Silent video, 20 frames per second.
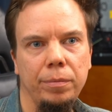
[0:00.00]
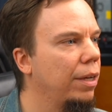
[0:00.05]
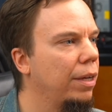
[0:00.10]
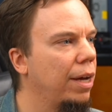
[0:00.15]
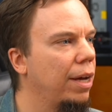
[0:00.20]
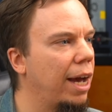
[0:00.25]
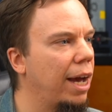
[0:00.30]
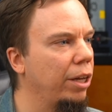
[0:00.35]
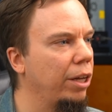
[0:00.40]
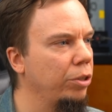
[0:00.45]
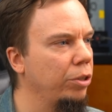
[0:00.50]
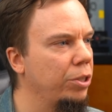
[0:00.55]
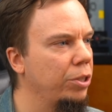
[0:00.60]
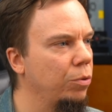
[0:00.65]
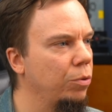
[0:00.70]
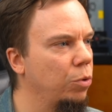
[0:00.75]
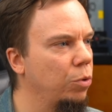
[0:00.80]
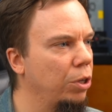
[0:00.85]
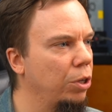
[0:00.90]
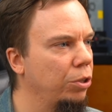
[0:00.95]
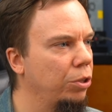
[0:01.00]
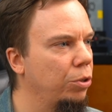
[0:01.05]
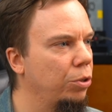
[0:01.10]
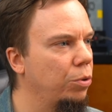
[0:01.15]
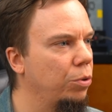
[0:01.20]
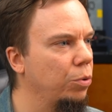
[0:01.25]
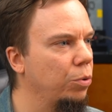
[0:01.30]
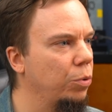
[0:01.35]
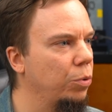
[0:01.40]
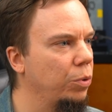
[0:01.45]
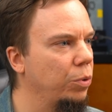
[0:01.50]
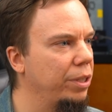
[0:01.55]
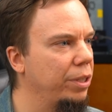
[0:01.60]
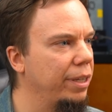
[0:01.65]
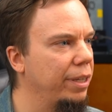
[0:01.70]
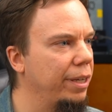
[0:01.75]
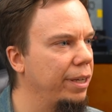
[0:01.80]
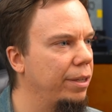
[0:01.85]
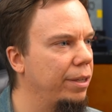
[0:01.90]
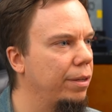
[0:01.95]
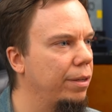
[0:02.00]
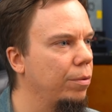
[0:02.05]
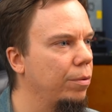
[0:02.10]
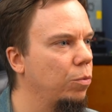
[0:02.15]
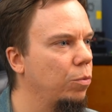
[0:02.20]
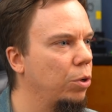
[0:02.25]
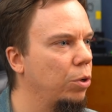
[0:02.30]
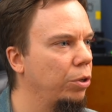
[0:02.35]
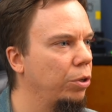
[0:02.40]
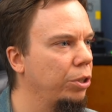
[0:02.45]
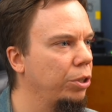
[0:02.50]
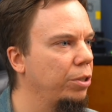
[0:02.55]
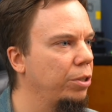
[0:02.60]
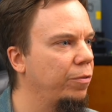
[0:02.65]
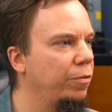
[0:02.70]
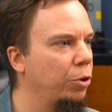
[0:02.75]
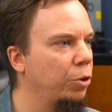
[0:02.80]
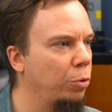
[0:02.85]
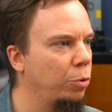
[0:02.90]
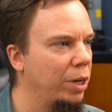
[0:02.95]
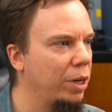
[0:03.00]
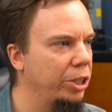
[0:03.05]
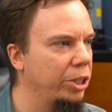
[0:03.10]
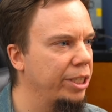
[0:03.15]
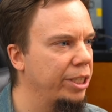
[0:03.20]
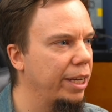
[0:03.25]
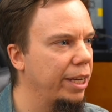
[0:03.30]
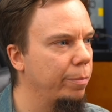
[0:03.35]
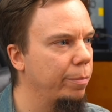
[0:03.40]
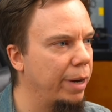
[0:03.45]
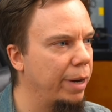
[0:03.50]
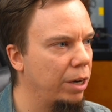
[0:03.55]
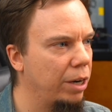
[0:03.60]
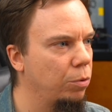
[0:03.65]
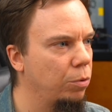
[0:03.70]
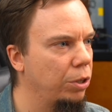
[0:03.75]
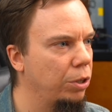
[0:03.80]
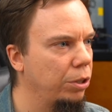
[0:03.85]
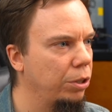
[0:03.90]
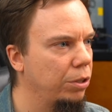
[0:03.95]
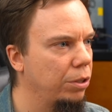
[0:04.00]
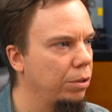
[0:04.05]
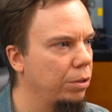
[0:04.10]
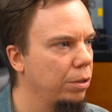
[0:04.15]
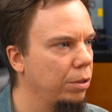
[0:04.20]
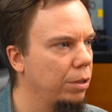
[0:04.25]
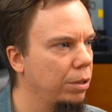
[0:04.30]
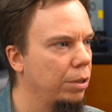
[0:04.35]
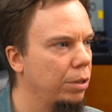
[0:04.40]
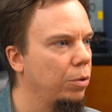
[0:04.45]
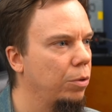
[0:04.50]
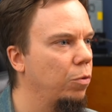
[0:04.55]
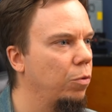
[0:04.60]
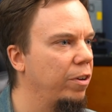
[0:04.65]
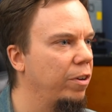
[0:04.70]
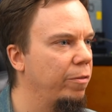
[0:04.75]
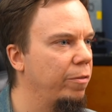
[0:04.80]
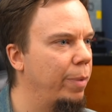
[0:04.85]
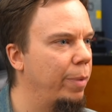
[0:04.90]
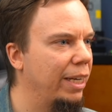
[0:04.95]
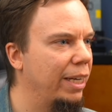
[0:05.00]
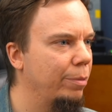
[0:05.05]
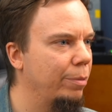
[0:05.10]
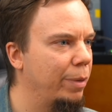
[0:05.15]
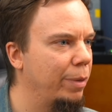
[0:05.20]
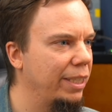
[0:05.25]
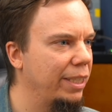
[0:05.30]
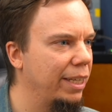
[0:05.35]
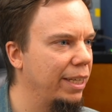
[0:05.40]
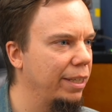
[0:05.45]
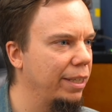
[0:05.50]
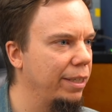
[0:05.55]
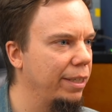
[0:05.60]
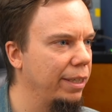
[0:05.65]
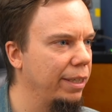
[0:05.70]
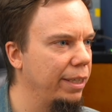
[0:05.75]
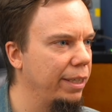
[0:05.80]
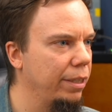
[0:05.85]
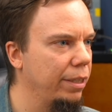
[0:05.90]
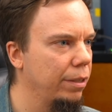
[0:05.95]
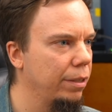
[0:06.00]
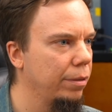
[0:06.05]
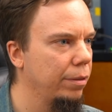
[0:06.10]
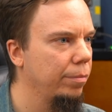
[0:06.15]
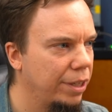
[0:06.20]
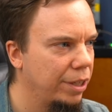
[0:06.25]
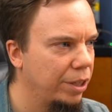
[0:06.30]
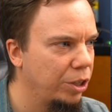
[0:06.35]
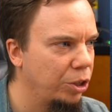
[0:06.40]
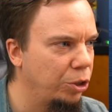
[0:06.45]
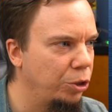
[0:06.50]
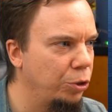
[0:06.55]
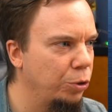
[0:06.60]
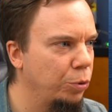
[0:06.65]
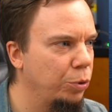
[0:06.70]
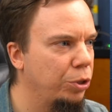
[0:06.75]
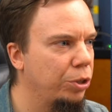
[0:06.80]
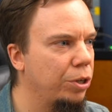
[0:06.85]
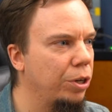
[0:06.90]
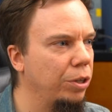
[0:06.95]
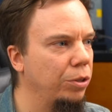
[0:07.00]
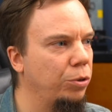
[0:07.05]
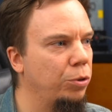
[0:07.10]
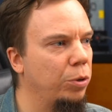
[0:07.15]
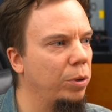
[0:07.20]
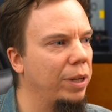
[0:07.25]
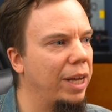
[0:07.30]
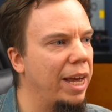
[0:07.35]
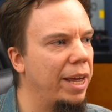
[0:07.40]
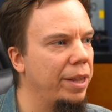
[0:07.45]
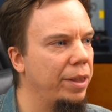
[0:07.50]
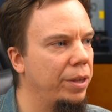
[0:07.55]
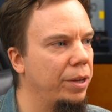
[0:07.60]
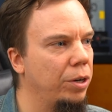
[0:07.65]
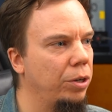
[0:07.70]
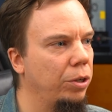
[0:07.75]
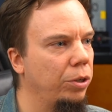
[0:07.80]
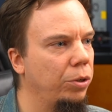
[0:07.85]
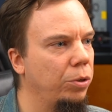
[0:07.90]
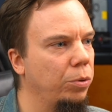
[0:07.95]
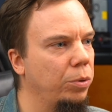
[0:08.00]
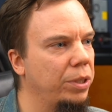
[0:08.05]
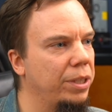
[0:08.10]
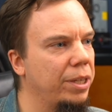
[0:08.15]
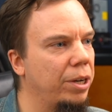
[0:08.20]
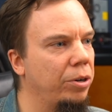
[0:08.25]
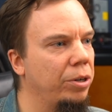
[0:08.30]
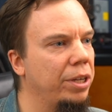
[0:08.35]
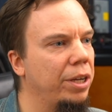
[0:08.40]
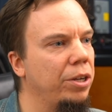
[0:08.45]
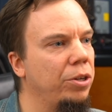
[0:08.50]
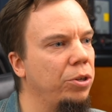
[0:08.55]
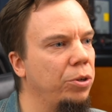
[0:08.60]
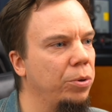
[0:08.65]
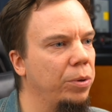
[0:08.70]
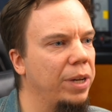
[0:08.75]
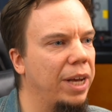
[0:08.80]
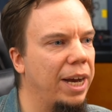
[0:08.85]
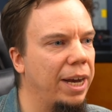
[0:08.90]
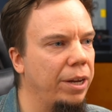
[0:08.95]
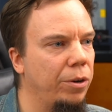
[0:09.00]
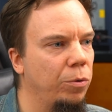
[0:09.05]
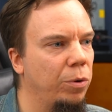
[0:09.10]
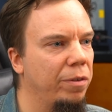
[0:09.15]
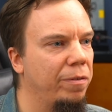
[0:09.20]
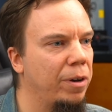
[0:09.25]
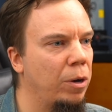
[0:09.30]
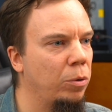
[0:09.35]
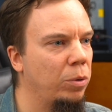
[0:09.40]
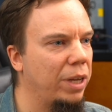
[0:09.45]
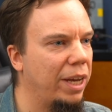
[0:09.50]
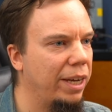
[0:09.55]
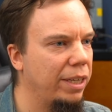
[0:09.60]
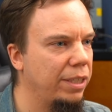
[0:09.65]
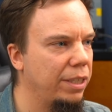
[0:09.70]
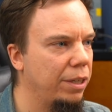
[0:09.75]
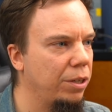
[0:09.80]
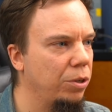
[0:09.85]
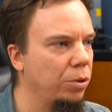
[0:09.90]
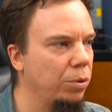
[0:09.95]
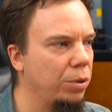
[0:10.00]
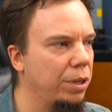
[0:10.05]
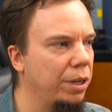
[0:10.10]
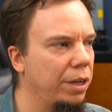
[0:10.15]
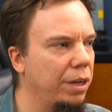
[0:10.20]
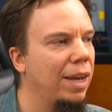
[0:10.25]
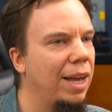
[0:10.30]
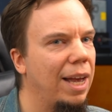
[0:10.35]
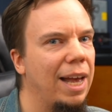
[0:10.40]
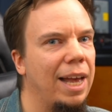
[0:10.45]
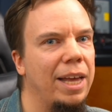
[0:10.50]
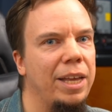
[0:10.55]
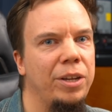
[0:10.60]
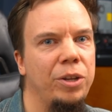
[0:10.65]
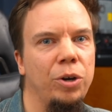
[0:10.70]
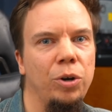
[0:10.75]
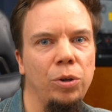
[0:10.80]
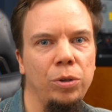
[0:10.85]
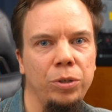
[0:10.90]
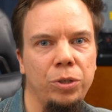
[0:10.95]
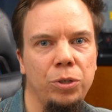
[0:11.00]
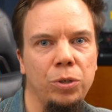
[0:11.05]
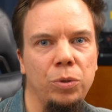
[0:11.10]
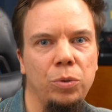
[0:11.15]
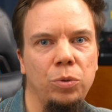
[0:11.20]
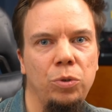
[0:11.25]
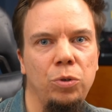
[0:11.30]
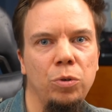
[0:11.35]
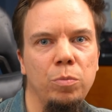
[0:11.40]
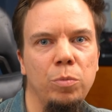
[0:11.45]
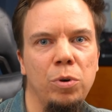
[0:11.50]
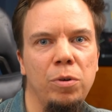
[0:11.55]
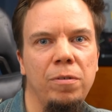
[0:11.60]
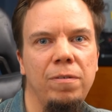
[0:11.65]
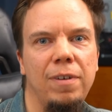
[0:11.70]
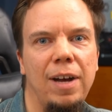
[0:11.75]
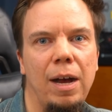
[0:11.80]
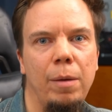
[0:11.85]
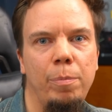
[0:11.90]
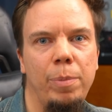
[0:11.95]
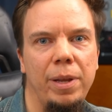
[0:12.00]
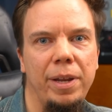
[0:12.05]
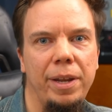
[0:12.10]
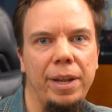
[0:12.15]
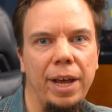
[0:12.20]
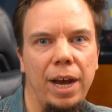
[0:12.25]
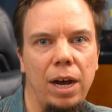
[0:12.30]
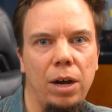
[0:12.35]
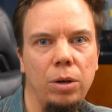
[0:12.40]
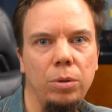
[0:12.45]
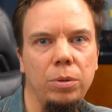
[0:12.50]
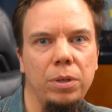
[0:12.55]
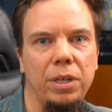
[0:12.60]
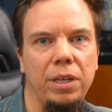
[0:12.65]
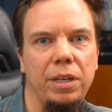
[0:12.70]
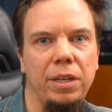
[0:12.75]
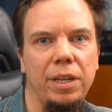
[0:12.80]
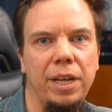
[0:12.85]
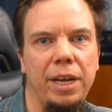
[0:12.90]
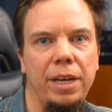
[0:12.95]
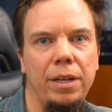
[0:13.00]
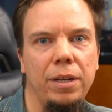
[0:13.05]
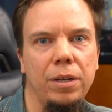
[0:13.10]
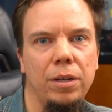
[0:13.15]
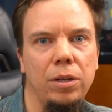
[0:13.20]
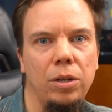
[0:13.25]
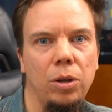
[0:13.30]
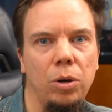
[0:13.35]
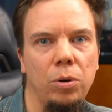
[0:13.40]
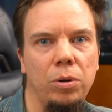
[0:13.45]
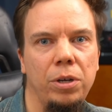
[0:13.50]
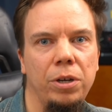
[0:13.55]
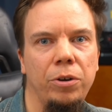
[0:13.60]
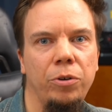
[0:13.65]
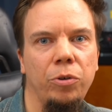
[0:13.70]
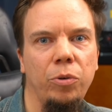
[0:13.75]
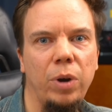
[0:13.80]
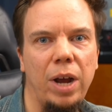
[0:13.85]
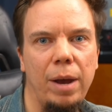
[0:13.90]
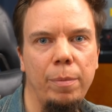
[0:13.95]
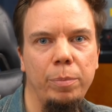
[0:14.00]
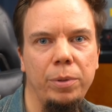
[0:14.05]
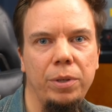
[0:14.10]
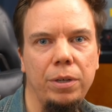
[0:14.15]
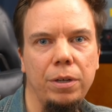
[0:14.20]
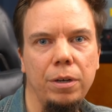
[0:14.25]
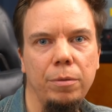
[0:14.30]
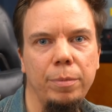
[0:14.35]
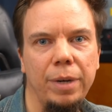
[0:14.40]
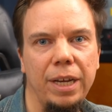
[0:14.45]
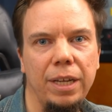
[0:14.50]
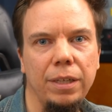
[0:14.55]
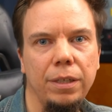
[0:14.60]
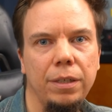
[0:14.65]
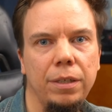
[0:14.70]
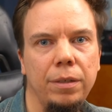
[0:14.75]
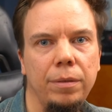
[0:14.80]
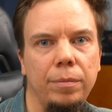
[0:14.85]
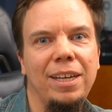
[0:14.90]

I also want to delete words forwards and backwards with backspace and delete, use Ctrl Enter to start a new line without executing, and also to move up and down in a longer wrapped command.